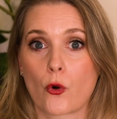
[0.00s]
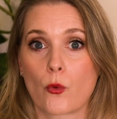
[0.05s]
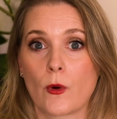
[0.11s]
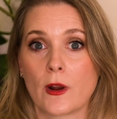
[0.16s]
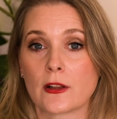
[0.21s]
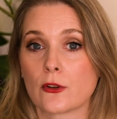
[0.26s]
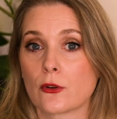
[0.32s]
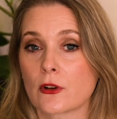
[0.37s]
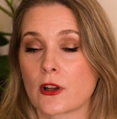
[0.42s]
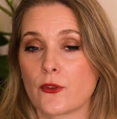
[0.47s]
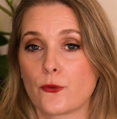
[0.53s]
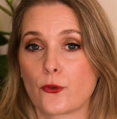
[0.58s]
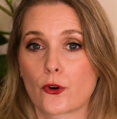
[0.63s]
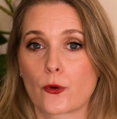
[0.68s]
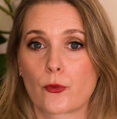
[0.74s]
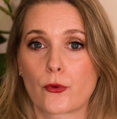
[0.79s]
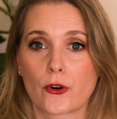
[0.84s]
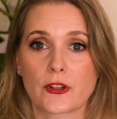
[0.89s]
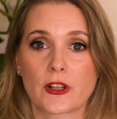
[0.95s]
when looking for a
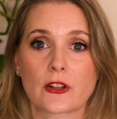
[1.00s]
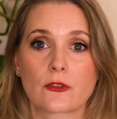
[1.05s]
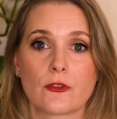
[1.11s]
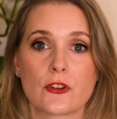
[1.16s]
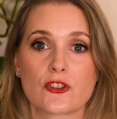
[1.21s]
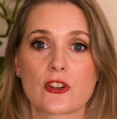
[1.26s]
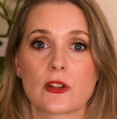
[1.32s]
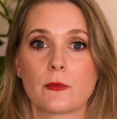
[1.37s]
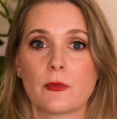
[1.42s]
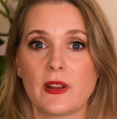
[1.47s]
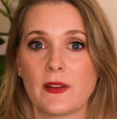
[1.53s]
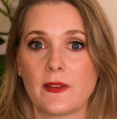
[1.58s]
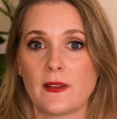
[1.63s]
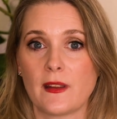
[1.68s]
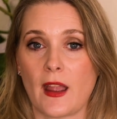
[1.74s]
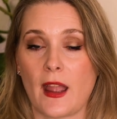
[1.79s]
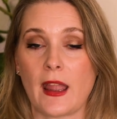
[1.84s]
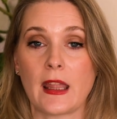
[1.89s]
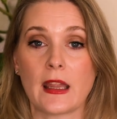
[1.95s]
product rich in
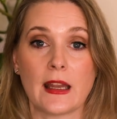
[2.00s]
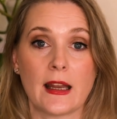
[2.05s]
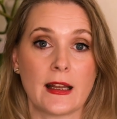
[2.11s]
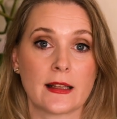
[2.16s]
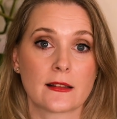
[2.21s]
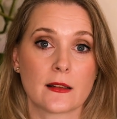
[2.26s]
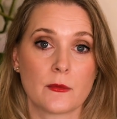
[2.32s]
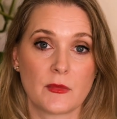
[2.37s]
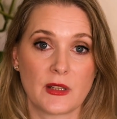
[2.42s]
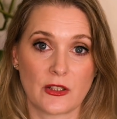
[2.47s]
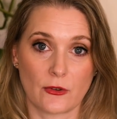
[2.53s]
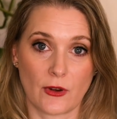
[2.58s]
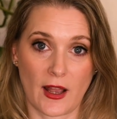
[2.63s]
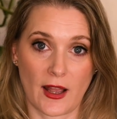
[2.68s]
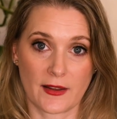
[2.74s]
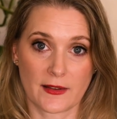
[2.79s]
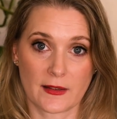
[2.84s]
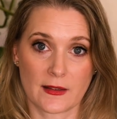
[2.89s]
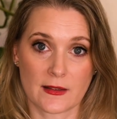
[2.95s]
PCA and amino
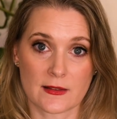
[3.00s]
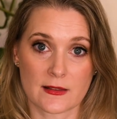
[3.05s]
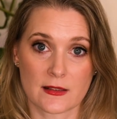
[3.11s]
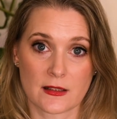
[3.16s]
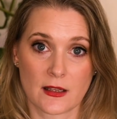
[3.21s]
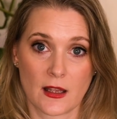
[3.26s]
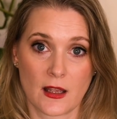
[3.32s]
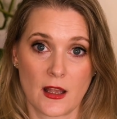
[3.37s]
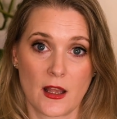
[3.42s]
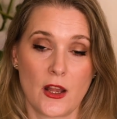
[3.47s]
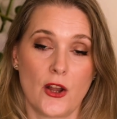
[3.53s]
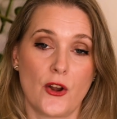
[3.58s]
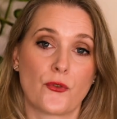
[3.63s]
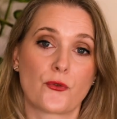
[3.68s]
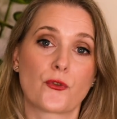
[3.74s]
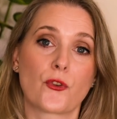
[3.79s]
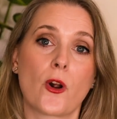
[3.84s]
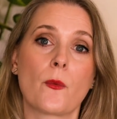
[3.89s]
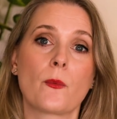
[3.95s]
acids.
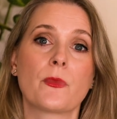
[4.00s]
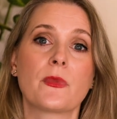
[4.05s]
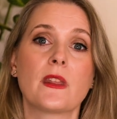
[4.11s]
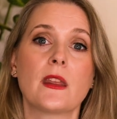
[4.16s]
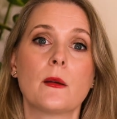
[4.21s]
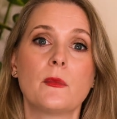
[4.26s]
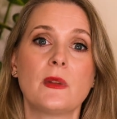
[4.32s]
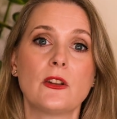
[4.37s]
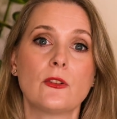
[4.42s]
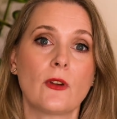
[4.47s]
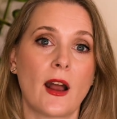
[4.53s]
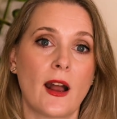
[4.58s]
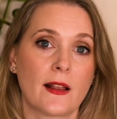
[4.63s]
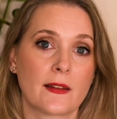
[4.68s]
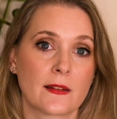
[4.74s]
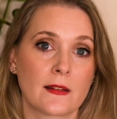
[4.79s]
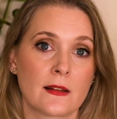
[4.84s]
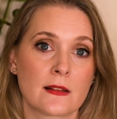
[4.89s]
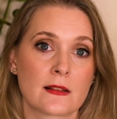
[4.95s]
From the amino
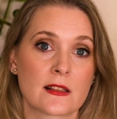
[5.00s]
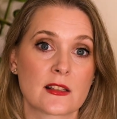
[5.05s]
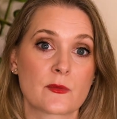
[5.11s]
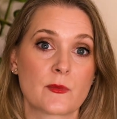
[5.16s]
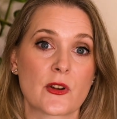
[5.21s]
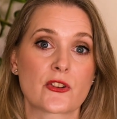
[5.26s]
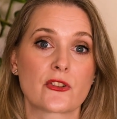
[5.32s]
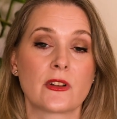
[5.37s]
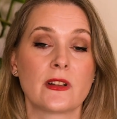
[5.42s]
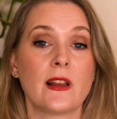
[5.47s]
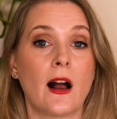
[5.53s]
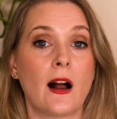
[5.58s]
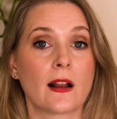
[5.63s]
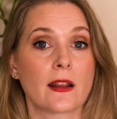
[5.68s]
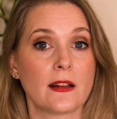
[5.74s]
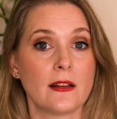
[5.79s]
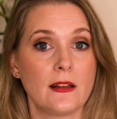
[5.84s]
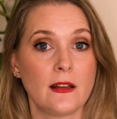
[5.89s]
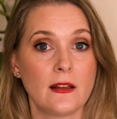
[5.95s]
acids, especially
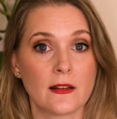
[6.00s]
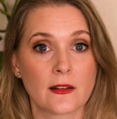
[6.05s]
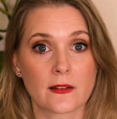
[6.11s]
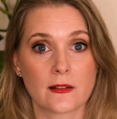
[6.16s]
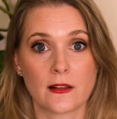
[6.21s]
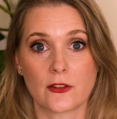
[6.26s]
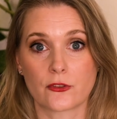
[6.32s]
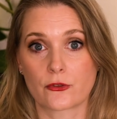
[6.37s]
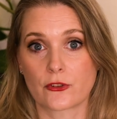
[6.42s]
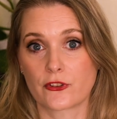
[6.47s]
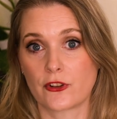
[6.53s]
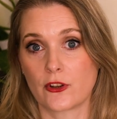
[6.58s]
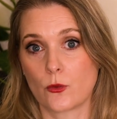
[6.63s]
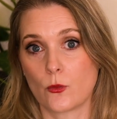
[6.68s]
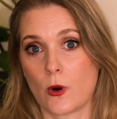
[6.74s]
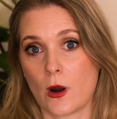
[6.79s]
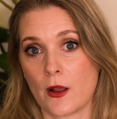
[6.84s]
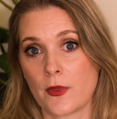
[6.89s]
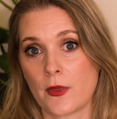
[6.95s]
arginine is an interesting
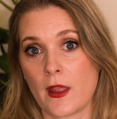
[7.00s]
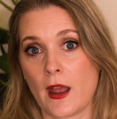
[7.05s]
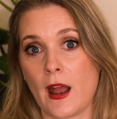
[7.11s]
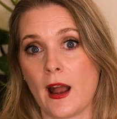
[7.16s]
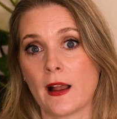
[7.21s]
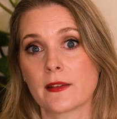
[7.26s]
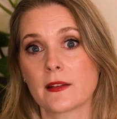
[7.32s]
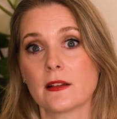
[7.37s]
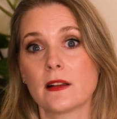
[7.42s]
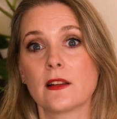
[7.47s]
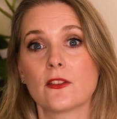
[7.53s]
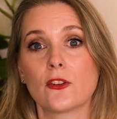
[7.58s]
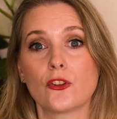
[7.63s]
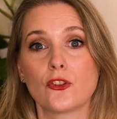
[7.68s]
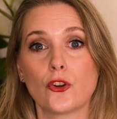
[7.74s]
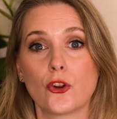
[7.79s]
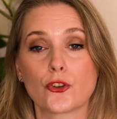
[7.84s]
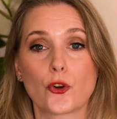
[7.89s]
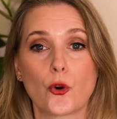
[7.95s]
one, as it is
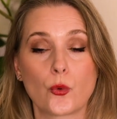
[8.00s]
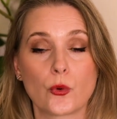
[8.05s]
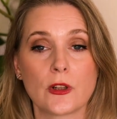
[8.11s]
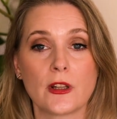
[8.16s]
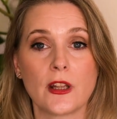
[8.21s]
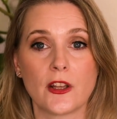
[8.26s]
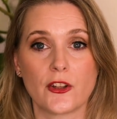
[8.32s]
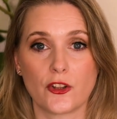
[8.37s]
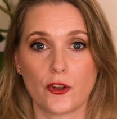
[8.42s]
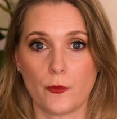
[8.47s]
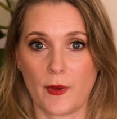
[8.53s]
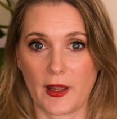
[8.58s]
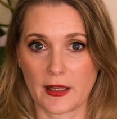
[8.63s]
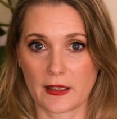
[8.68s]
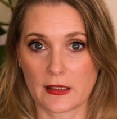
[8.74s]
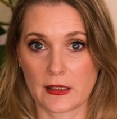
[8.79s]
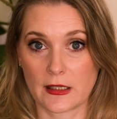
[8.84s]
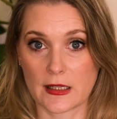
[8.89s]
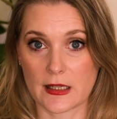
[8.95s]
not only a
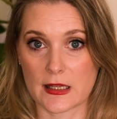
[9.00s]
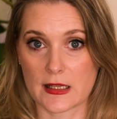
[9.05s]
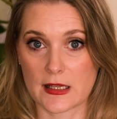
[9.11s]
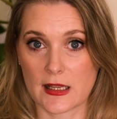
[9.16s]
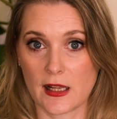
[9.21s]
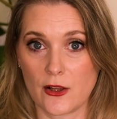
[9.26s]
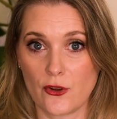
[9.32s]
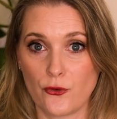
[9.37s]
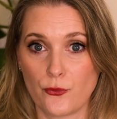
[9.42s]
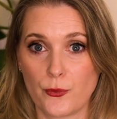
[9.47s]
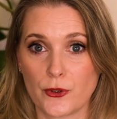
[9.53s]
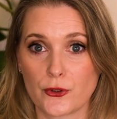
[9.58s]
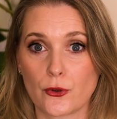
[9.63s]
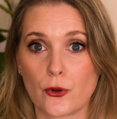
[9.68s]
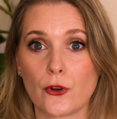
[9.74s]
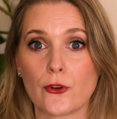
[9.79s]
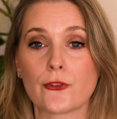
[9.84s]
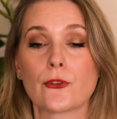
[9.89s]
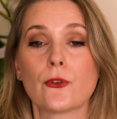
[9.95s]
humectant itself, but
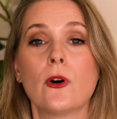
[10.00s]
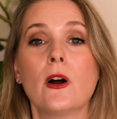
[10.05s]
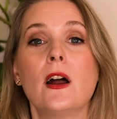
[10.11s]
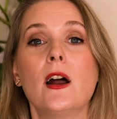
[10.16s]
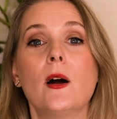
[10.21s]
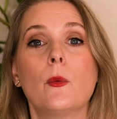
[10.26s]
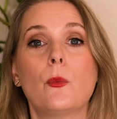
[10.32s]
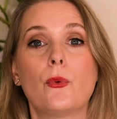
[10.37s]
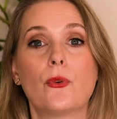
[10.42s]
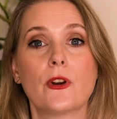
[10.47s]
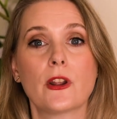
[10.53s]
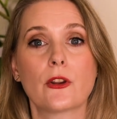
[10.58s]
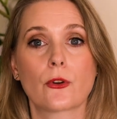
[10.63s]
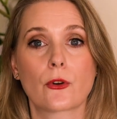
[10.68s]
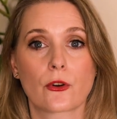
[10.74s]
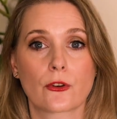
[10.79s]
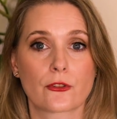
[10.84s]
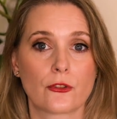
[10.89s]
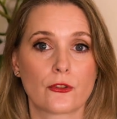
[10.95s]
also
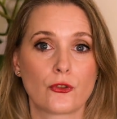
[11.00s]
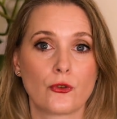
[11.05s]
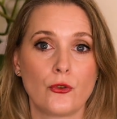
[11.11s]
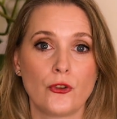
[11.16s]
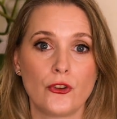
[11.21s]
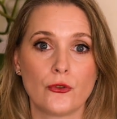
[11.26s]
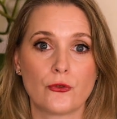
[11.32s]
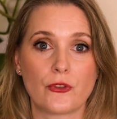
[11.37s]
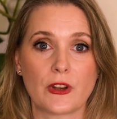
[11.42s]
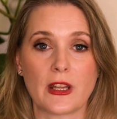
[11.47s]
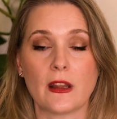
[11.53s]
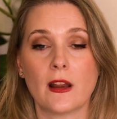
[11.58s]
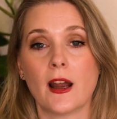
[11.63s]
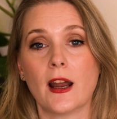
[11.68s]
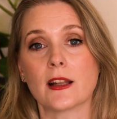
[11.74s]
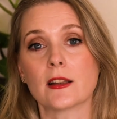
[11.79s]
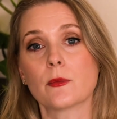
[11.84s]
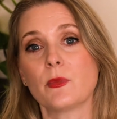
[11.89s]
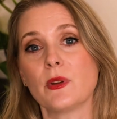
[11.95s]
precursor to urea
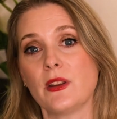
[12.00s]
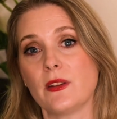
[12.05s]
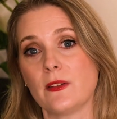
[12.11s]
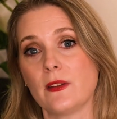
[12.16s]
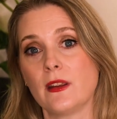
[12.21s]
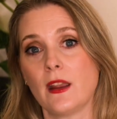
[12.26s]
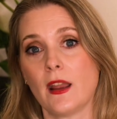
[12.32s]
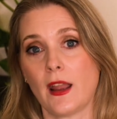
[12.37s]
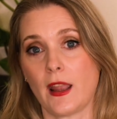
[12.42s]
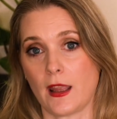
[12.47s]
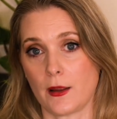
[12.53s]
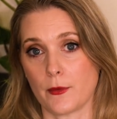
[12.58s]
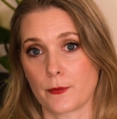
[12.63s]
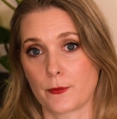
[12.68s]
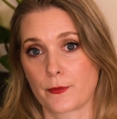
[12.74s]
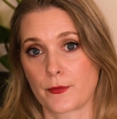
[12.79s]
and PCA.